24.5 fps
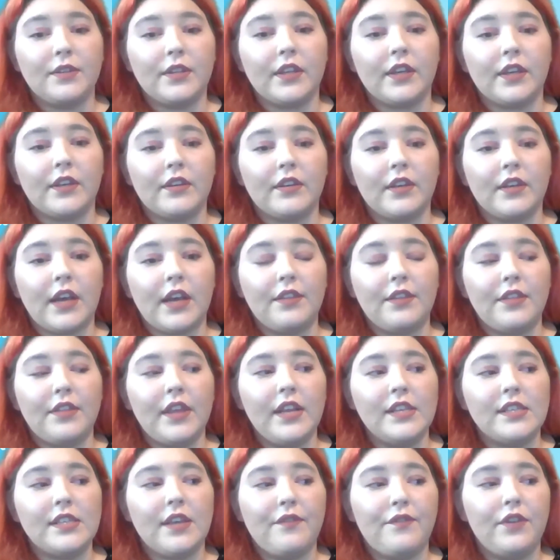I think
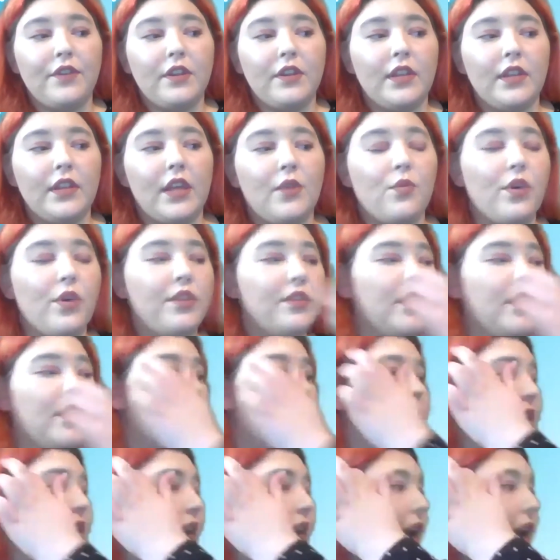definitely one thing
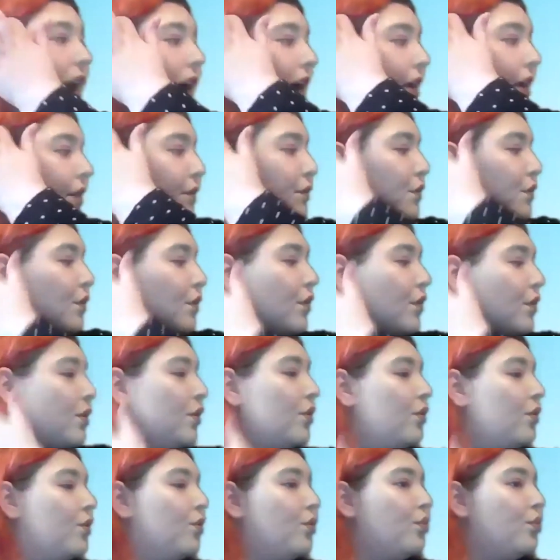that I've
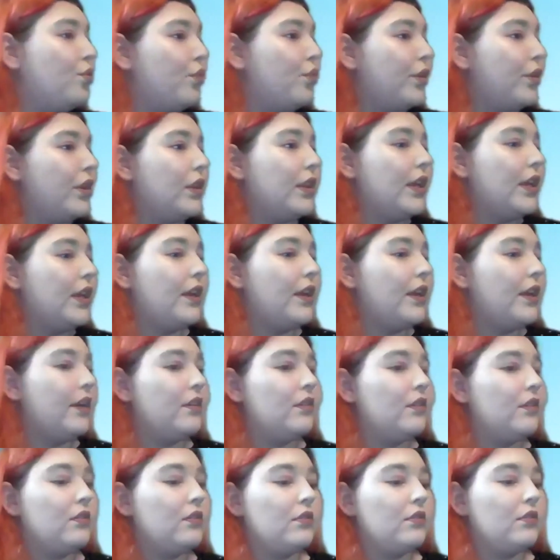really
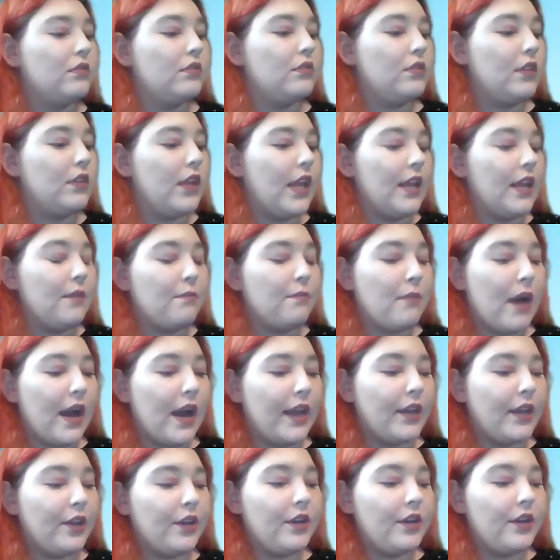
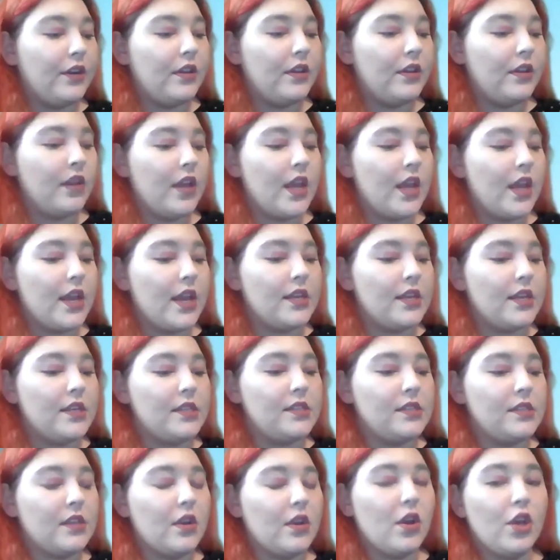admired
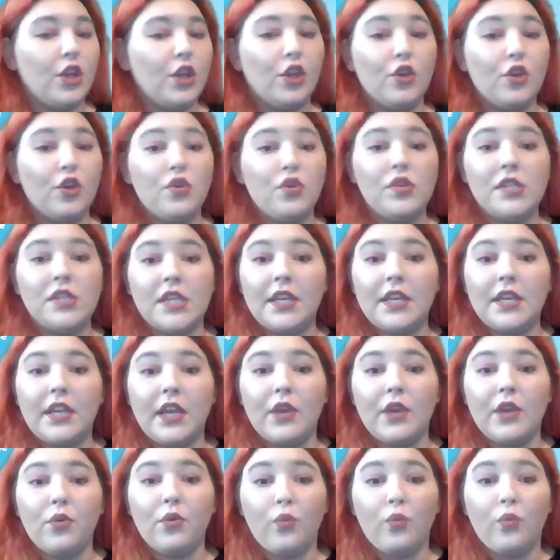is
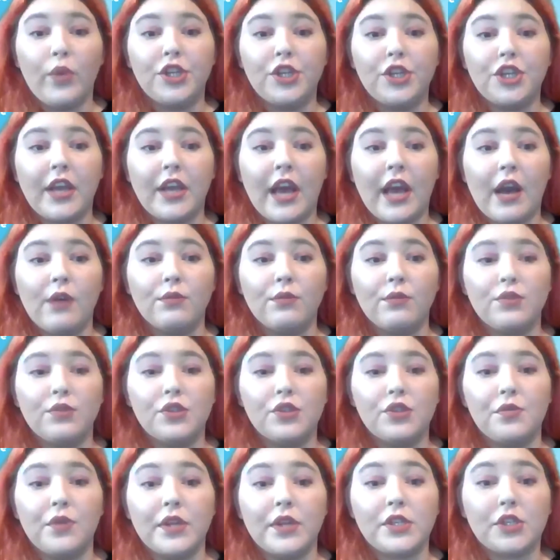UTD reaching out
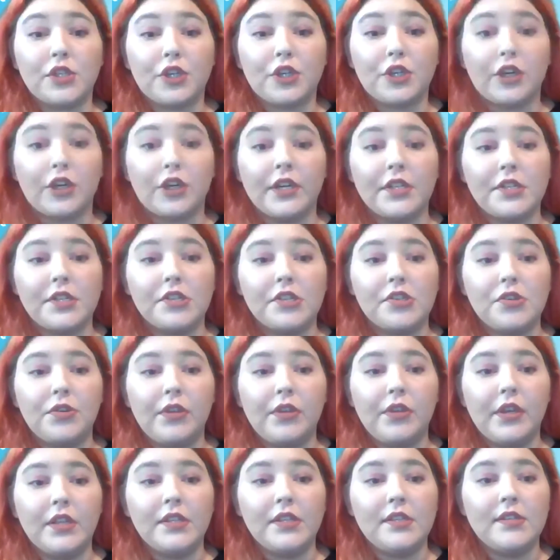to its current
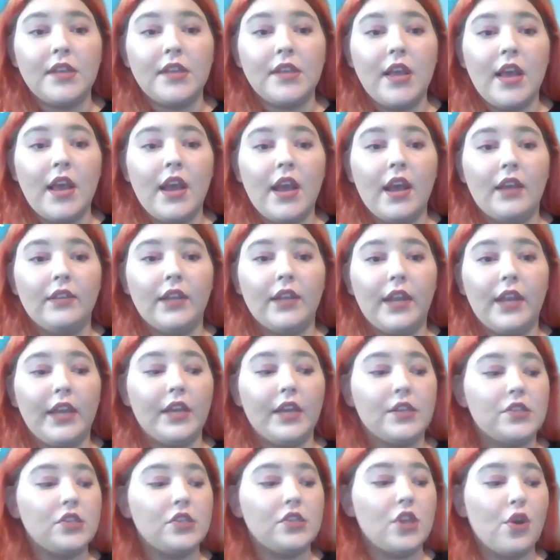students and letting
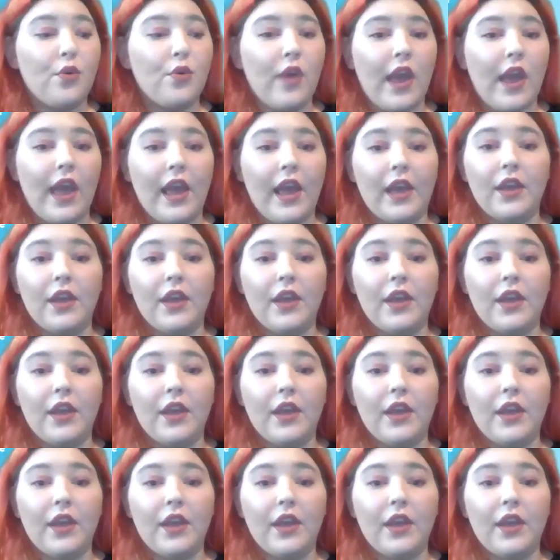us know, hey,